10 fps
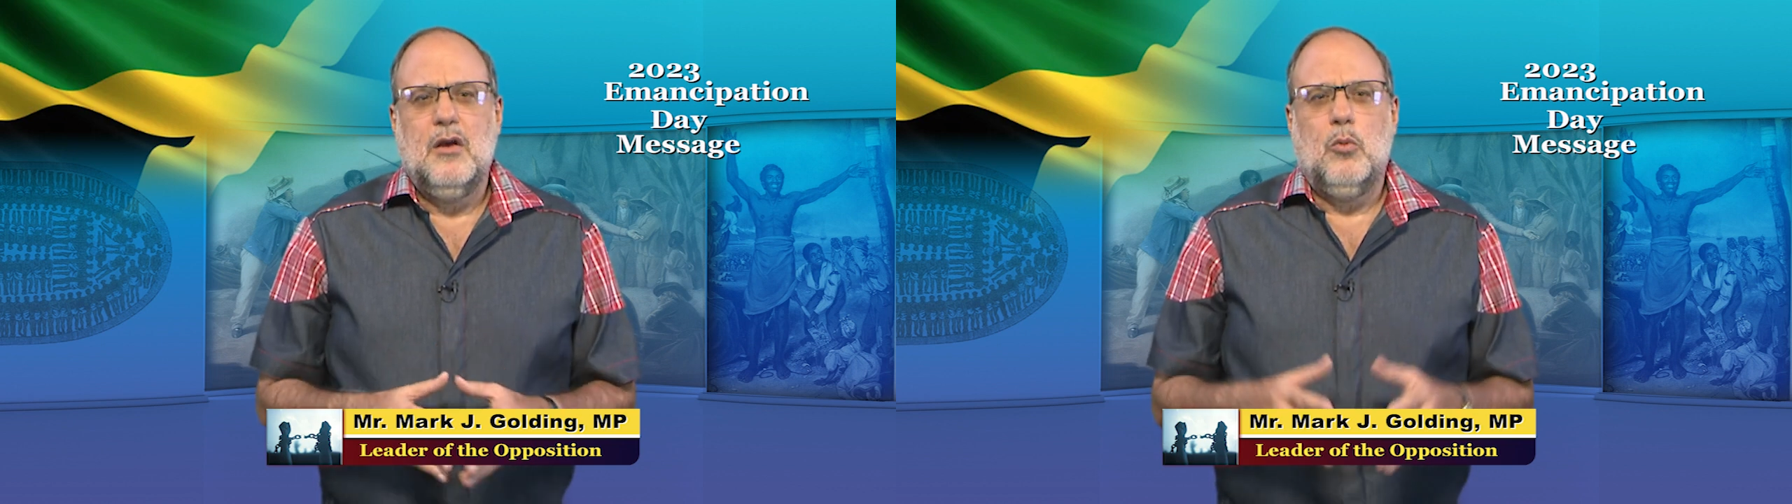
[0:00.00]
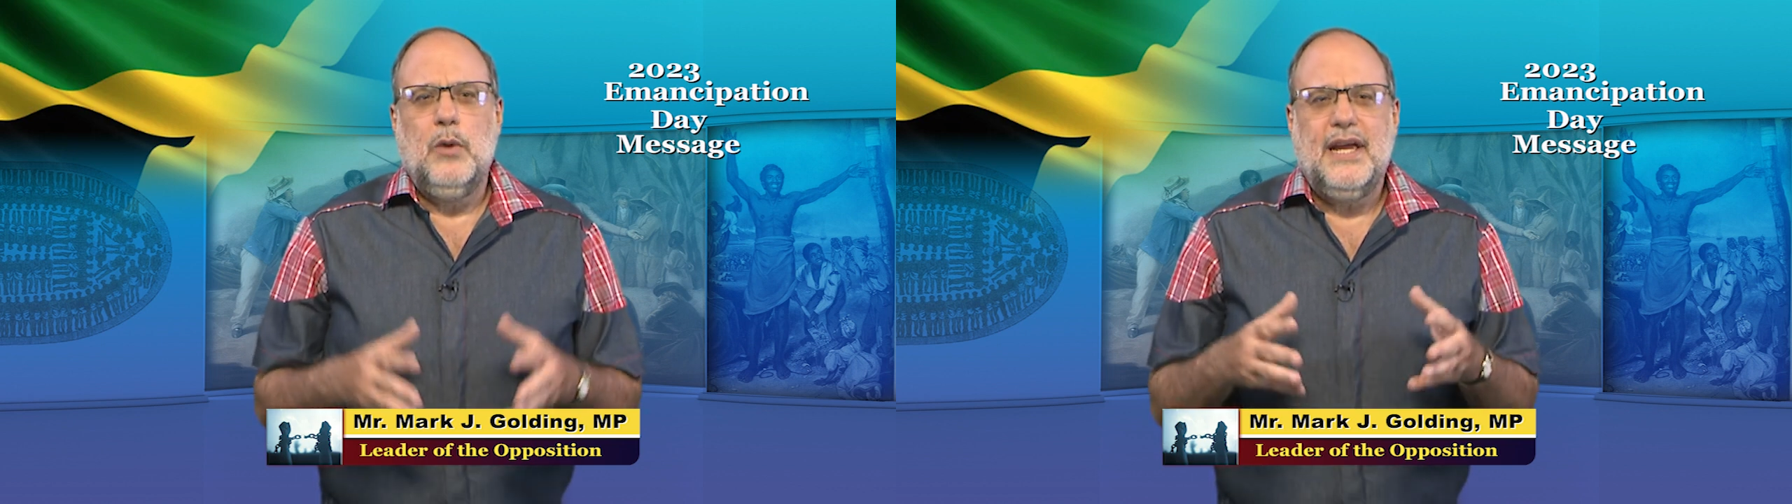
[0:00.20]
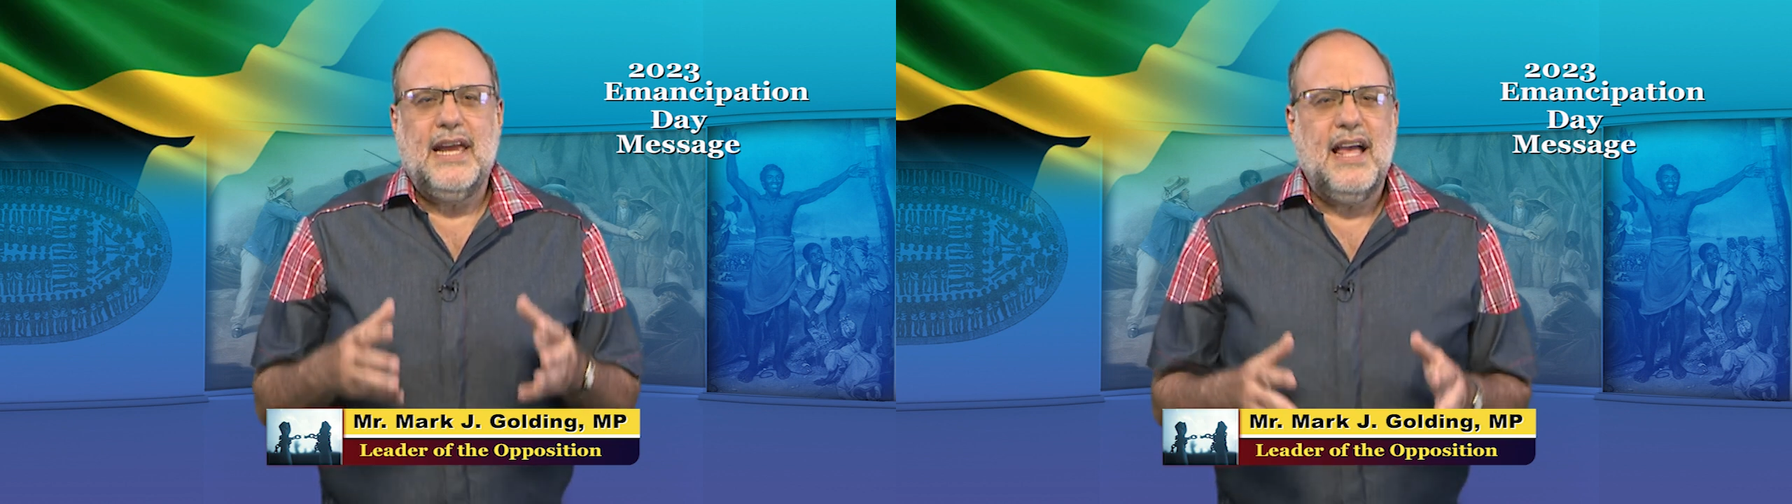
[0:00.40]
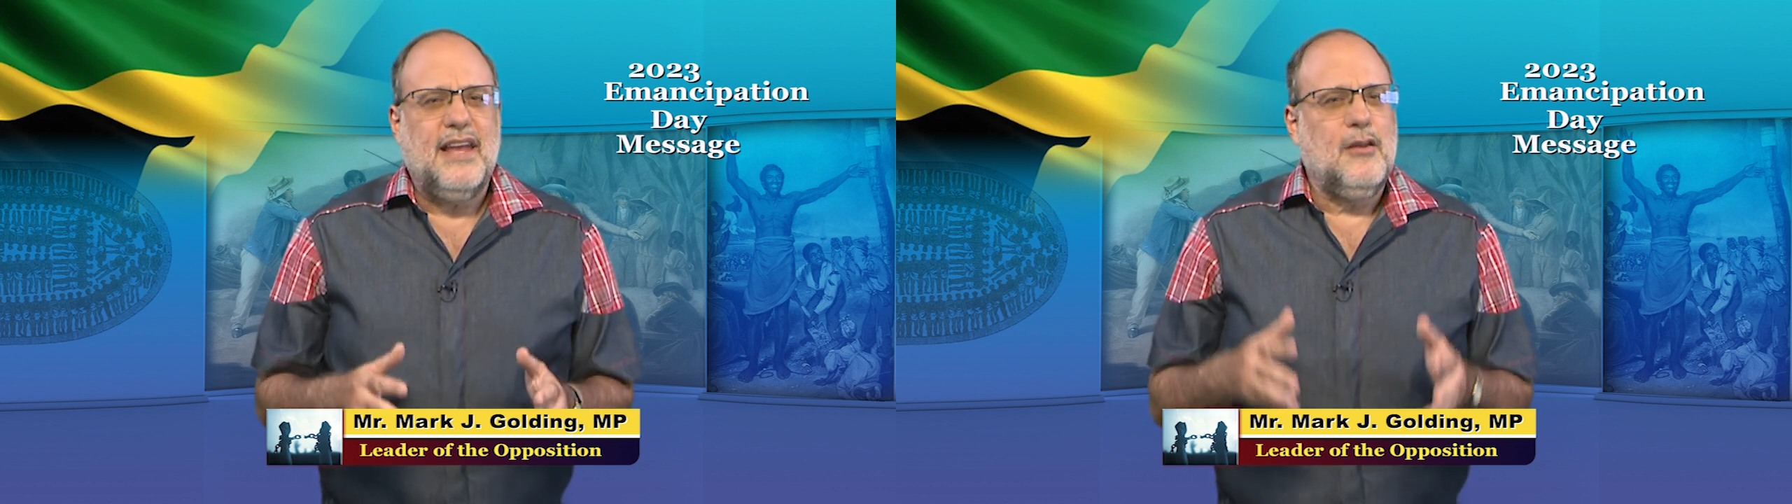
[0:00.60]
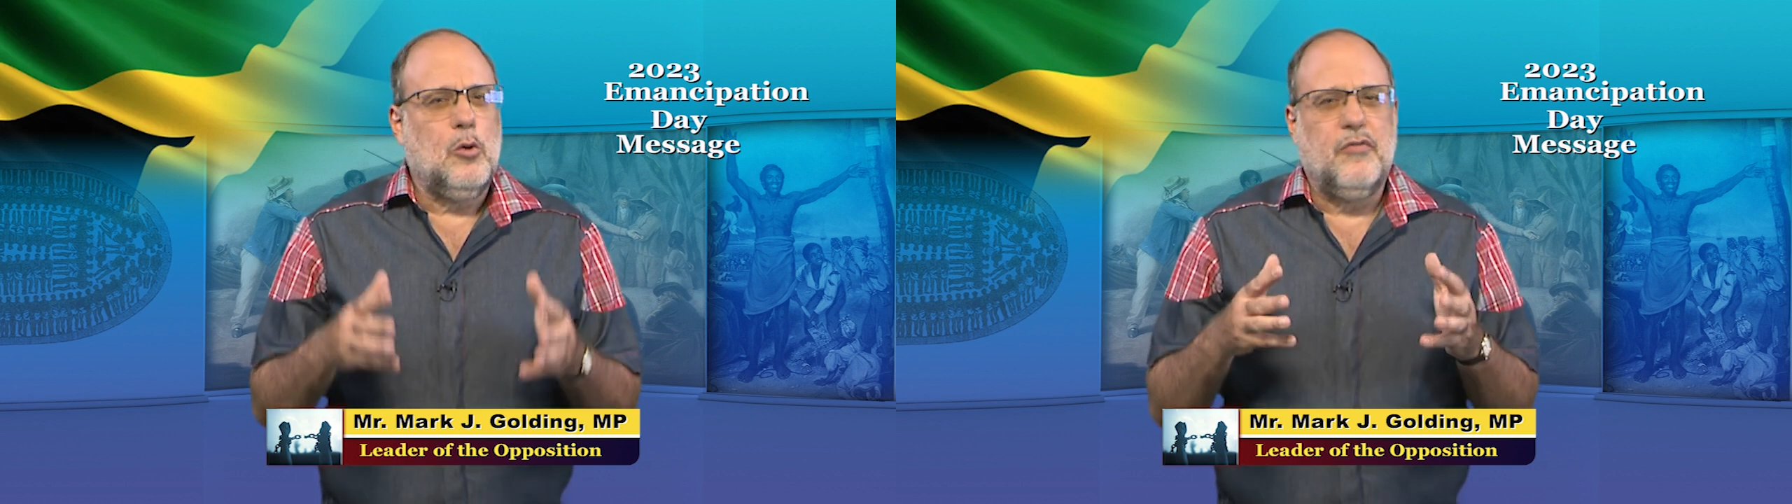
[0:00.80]
we
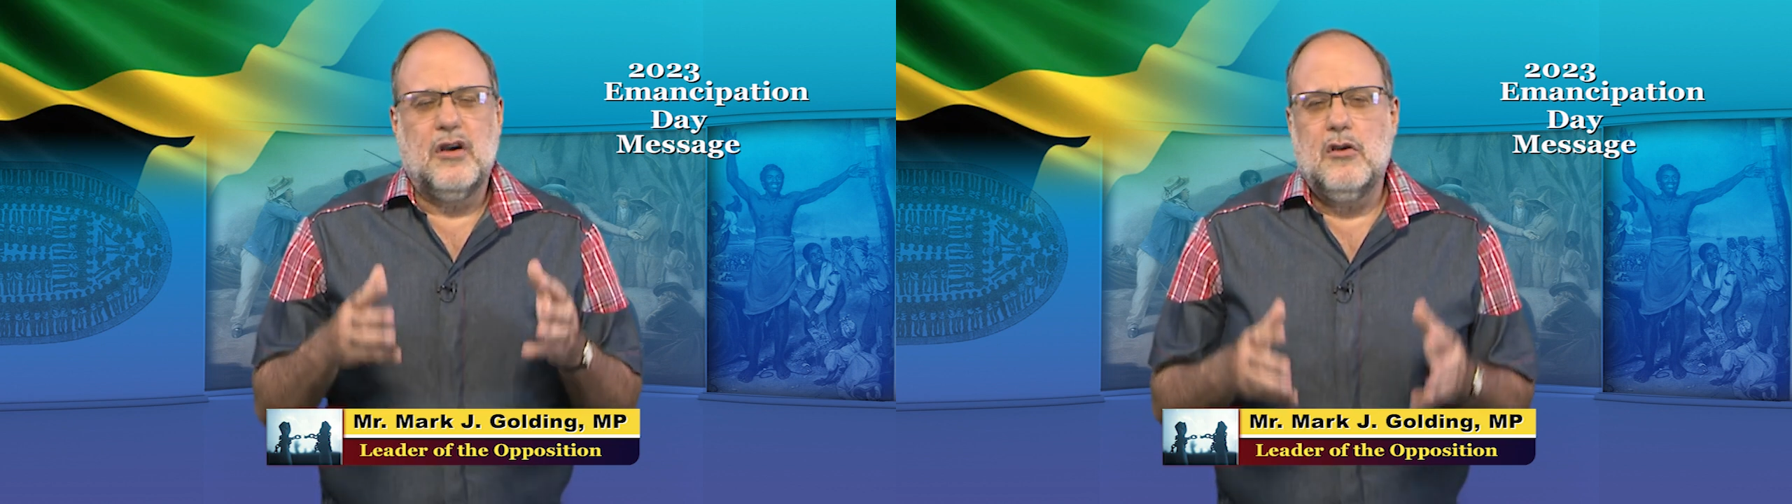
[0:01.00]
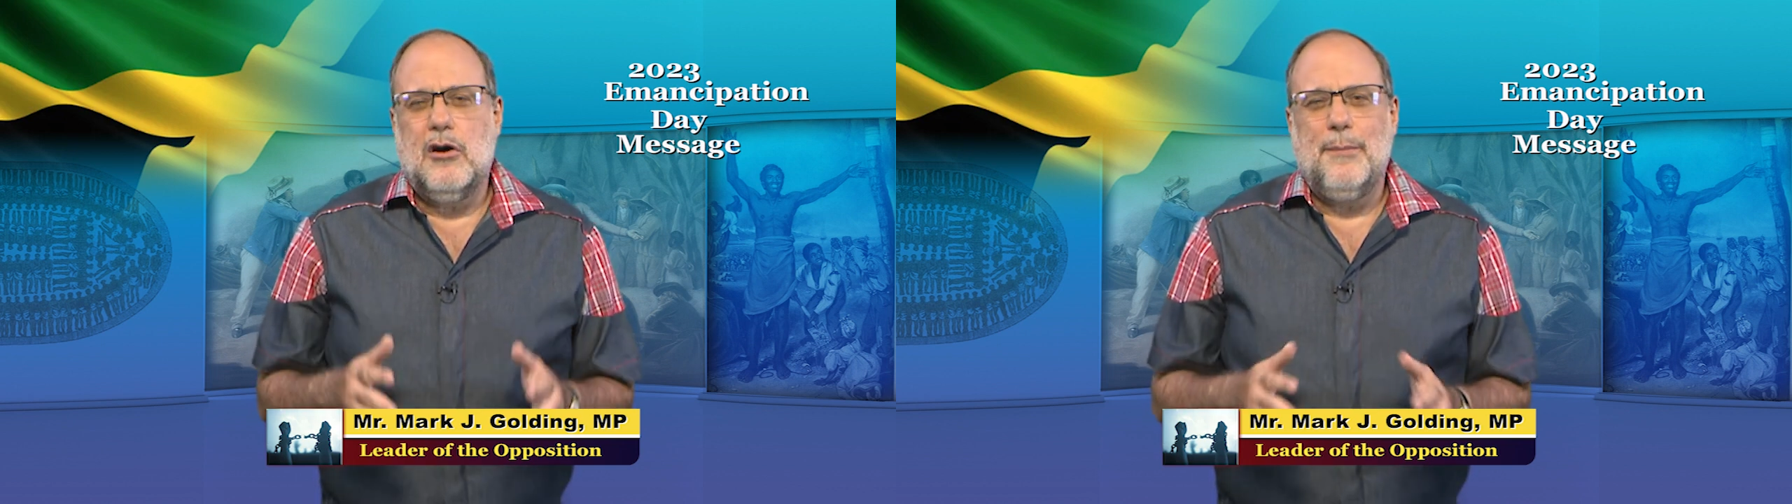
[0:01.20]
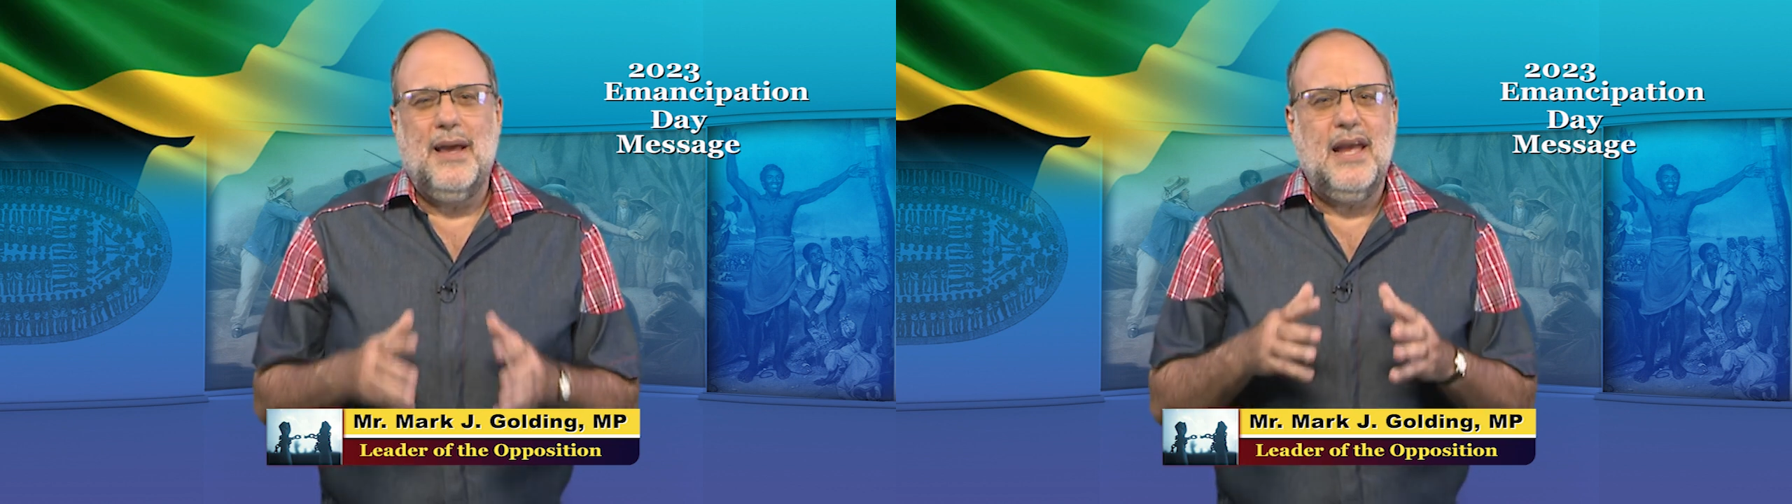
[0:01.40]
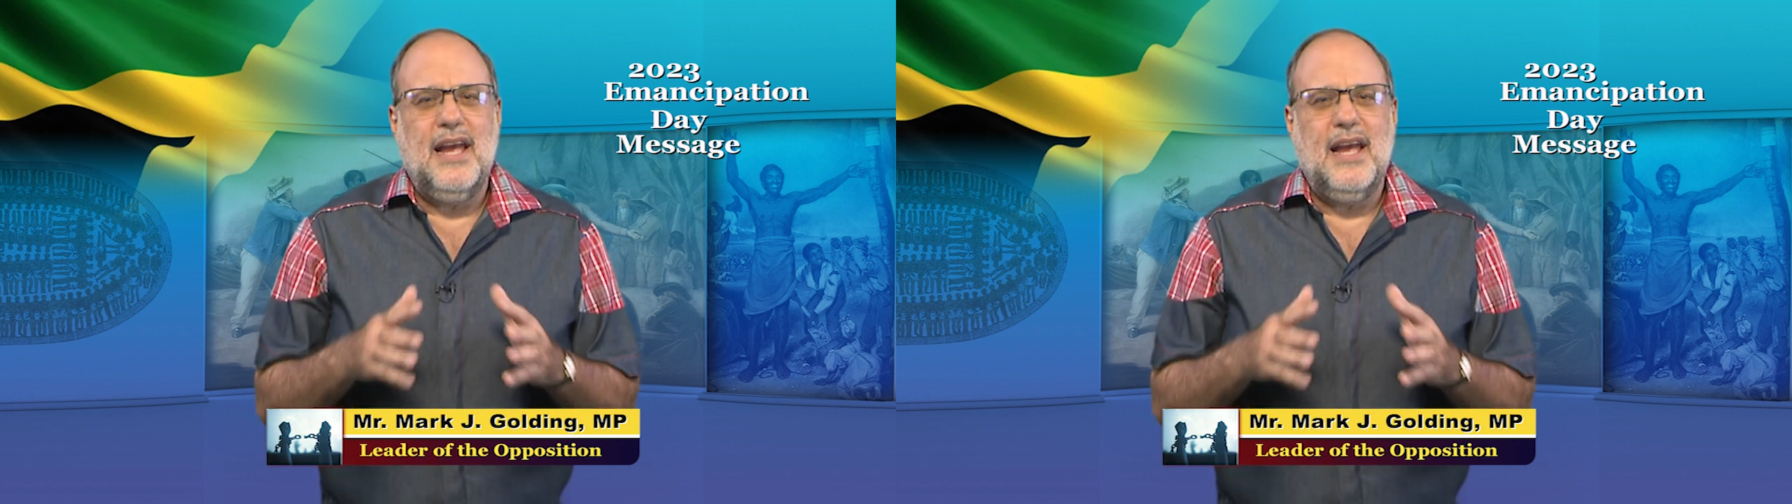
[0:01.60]
can overcome